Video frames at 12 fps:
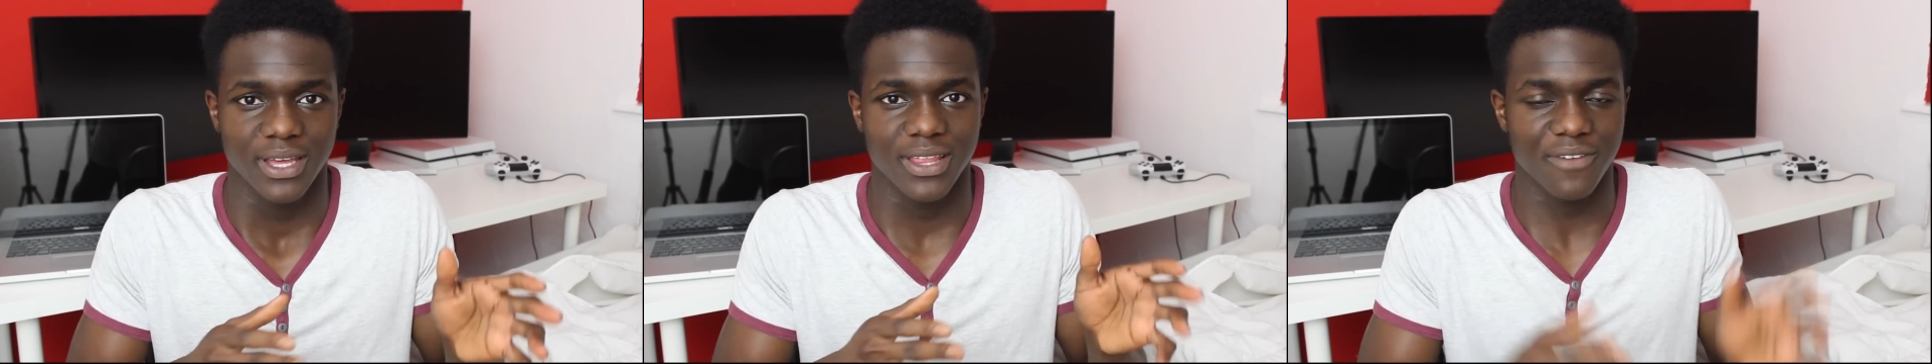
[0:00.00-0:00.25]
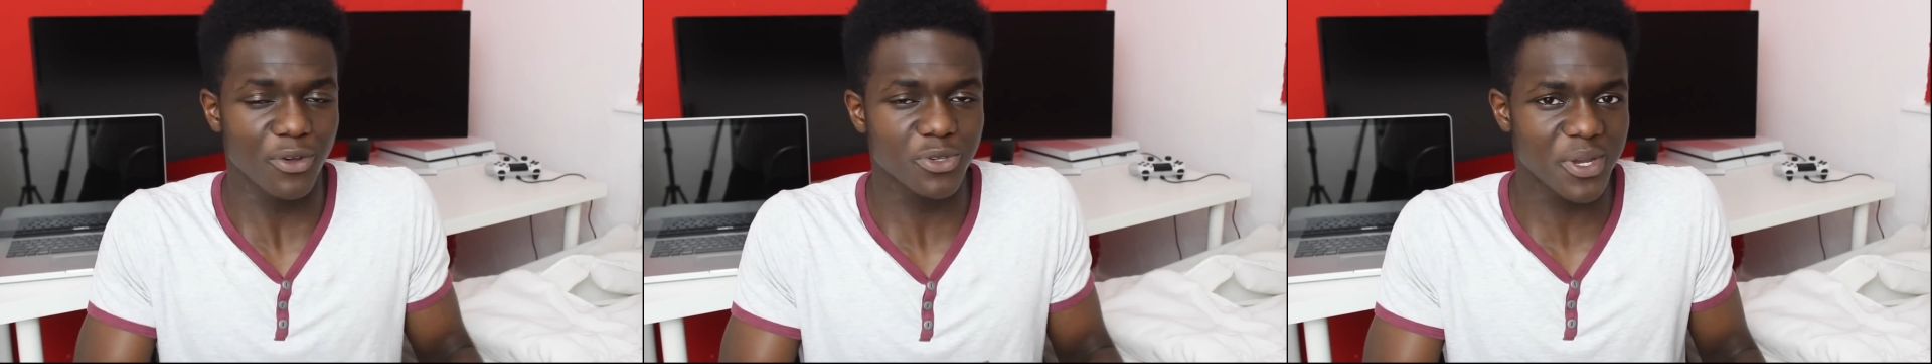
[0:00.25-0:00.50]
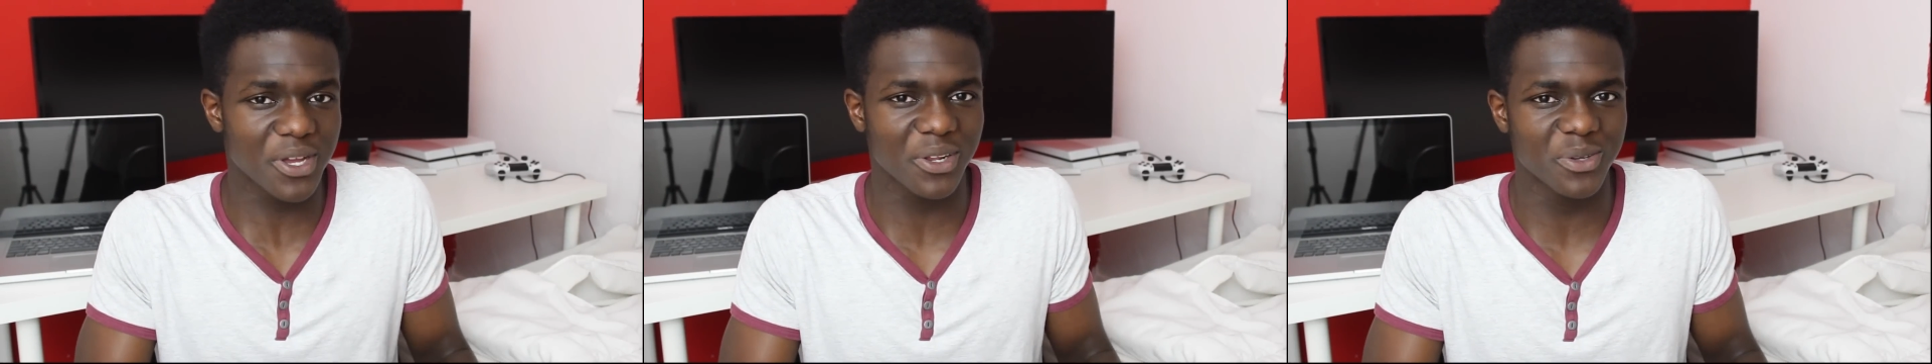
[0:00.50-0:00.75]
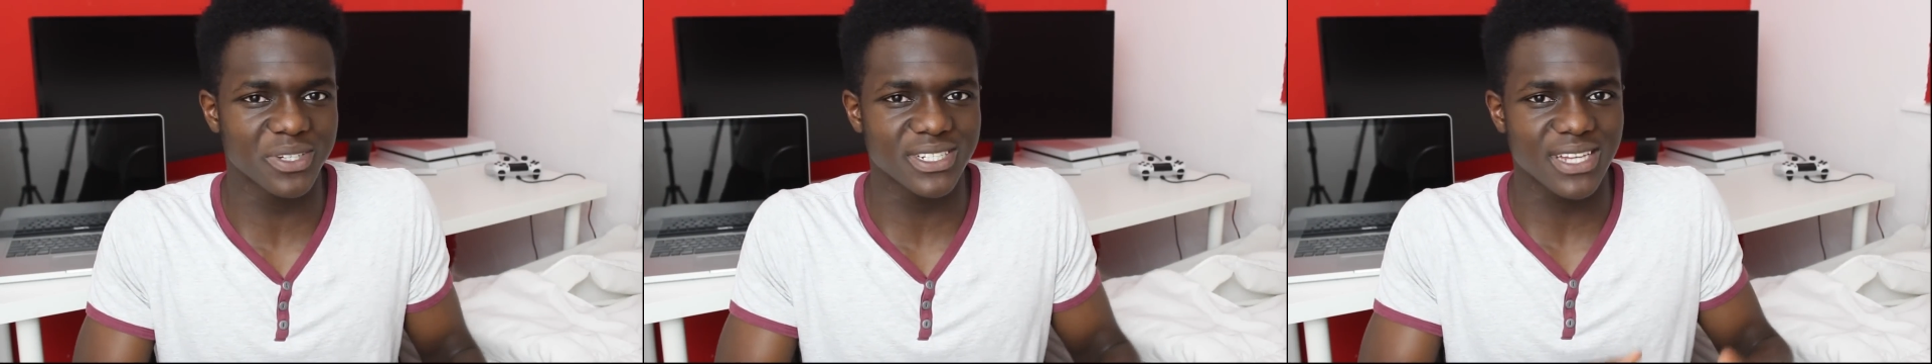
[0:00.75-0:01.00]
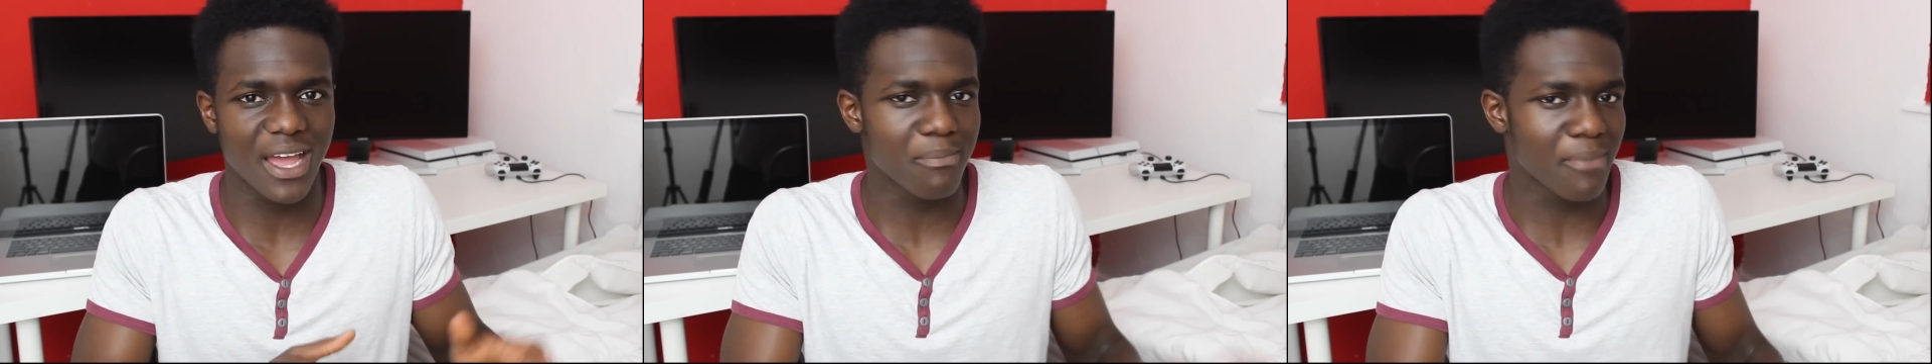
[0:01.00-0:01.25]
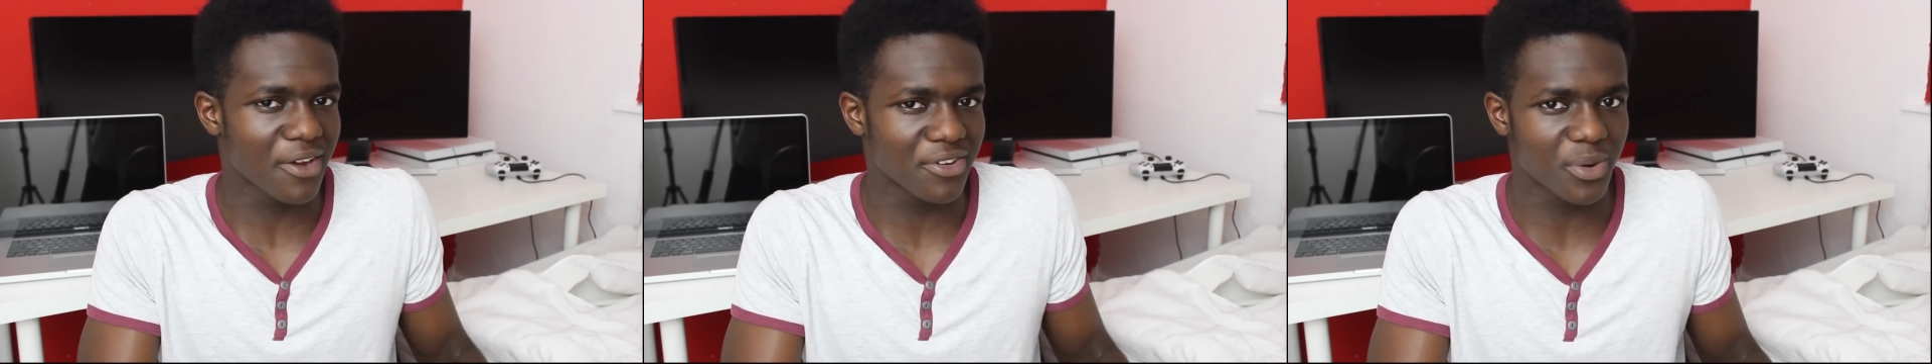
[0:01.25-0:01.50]
they've also included
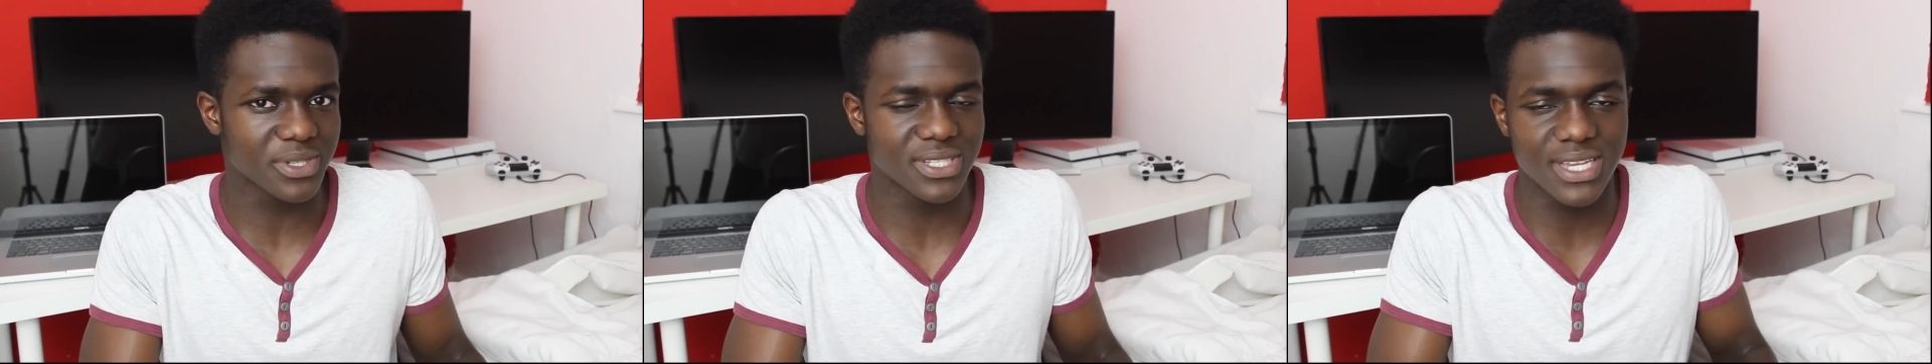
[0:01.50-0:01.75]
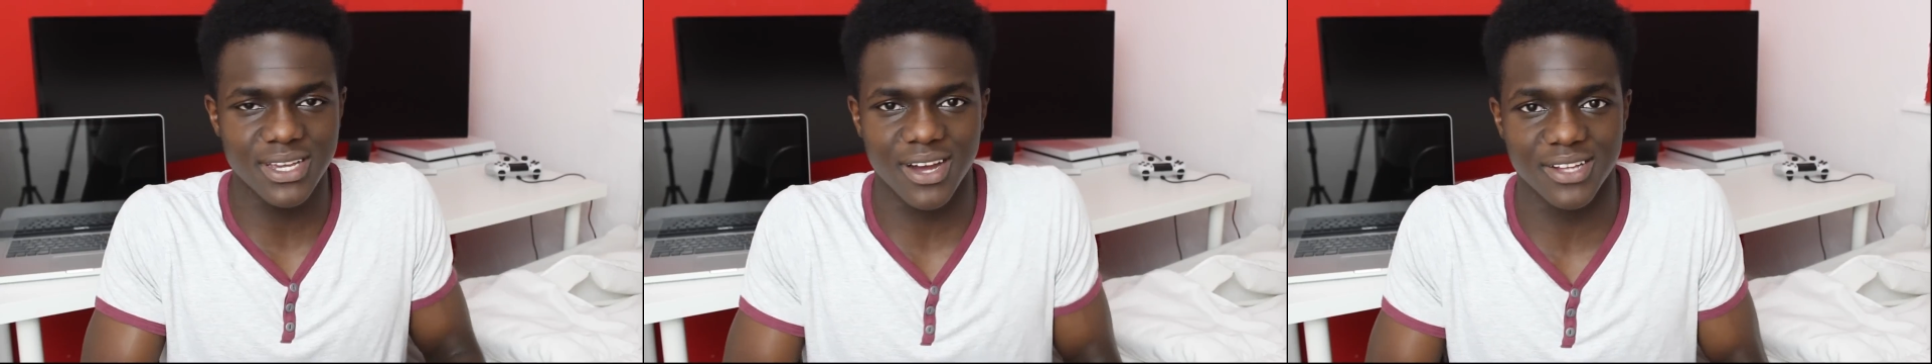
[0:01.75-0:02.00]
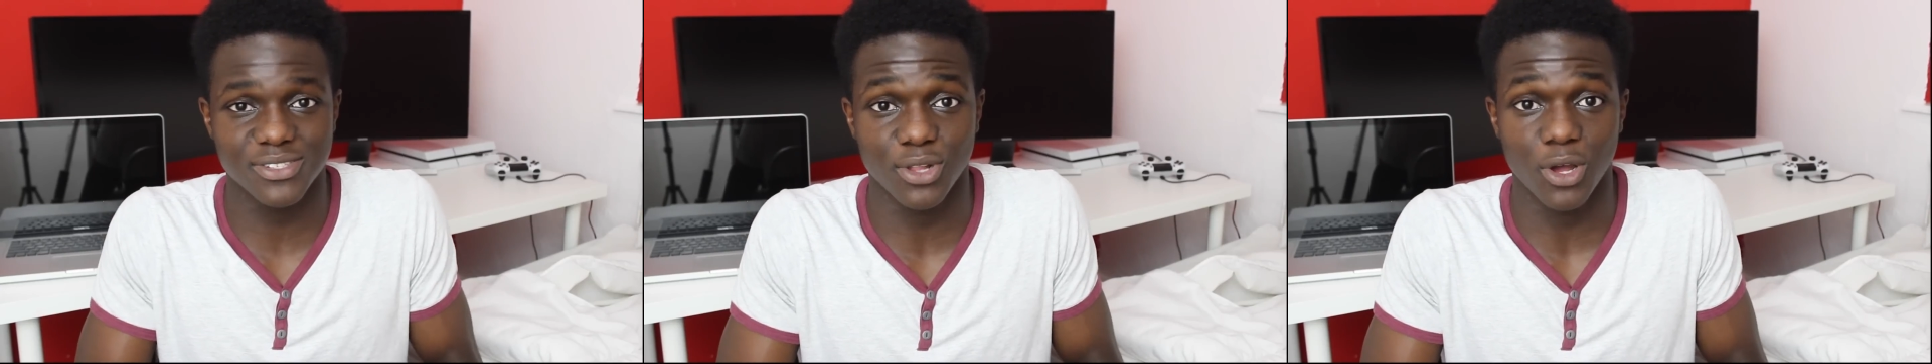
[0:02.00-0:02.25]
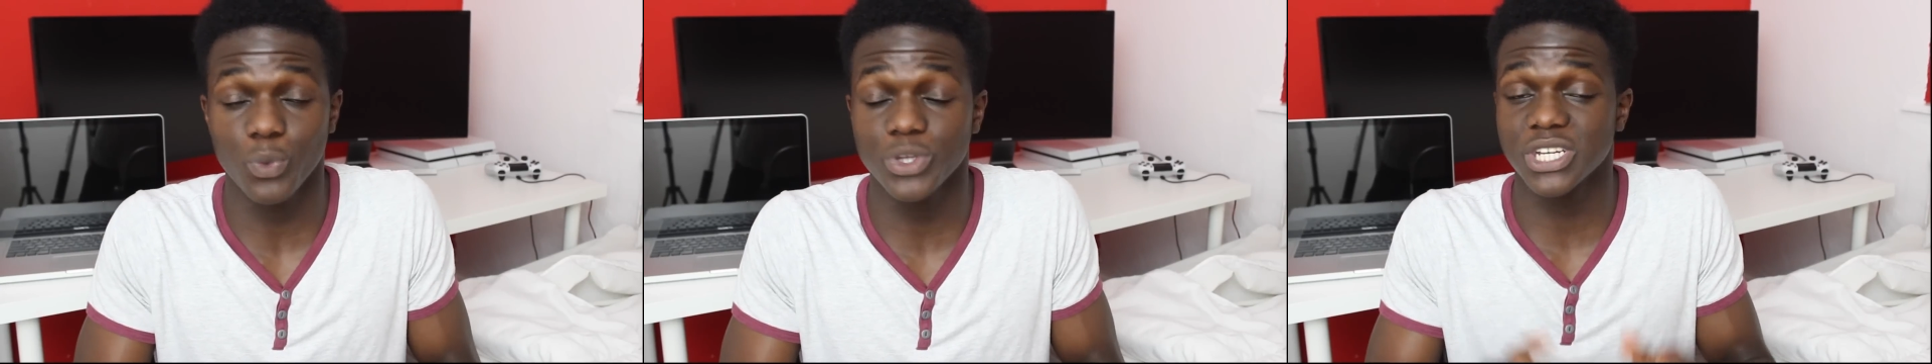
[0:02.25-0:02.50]
a microSD card slot,